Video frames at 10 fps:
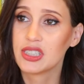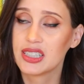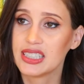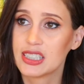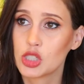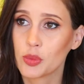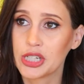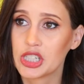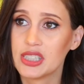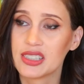into these
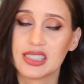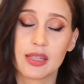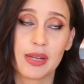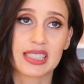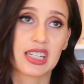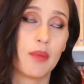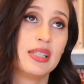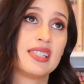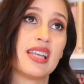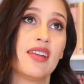situations and then somebody has to come
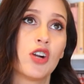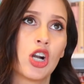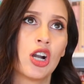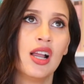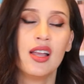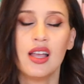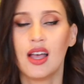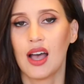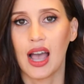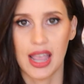and save her,
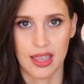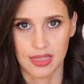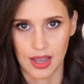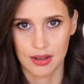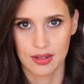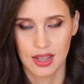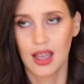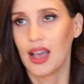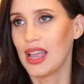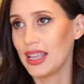I hate that.
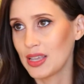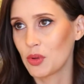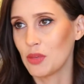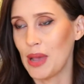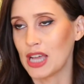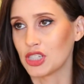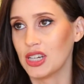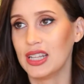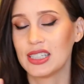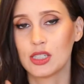I hate that with a
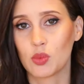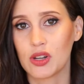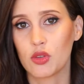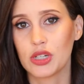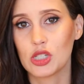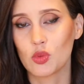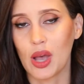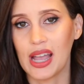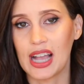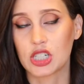passion. And this is one of the reasons
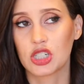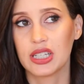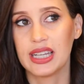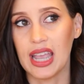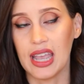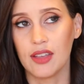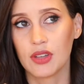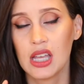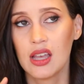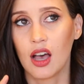why I actually
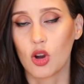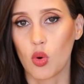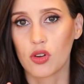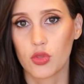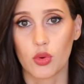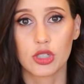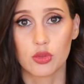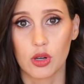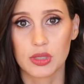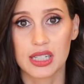gave A Court of Thorns
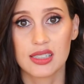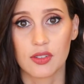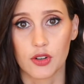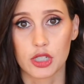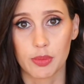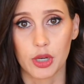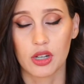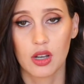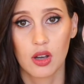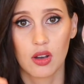and Roses, the first
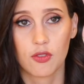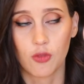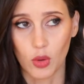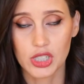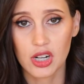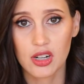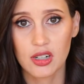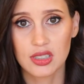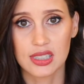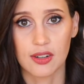book, four
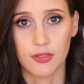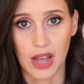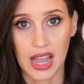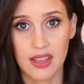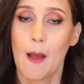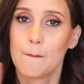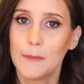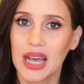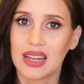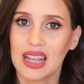stars instead of five.
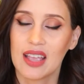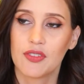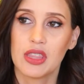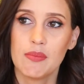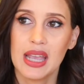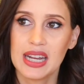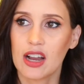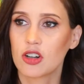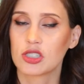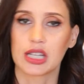But if the main
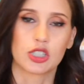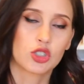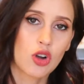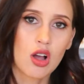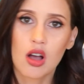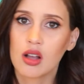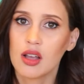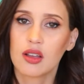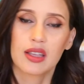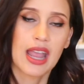character is like a strong
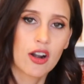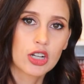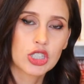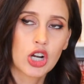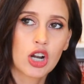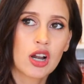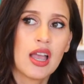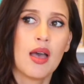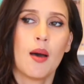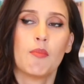character,
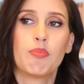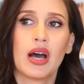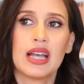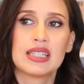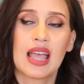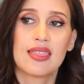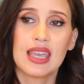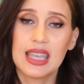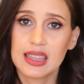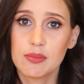but
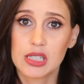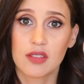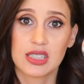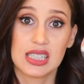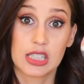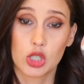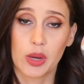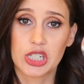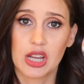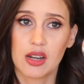they get themselves in this
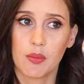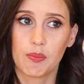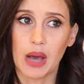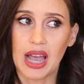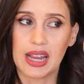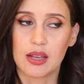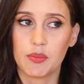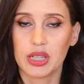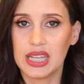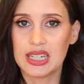situation by
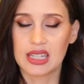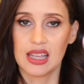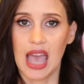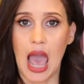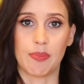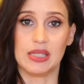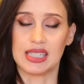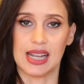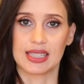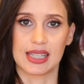complete
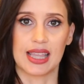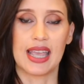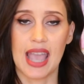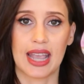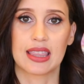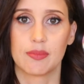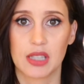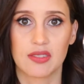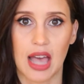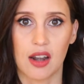happenstance, like they can't get
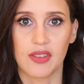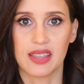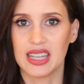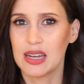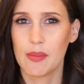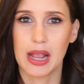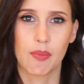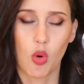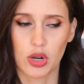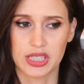themselves out of it, they didn't make a
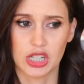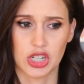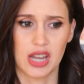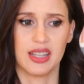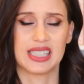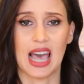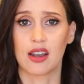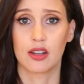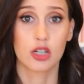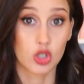poor decision, it's out
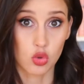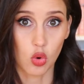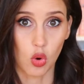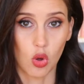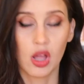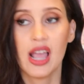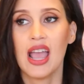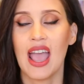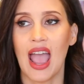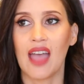of their control,
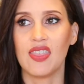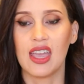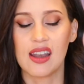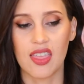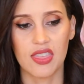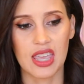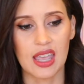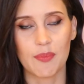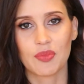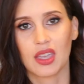and then
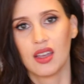the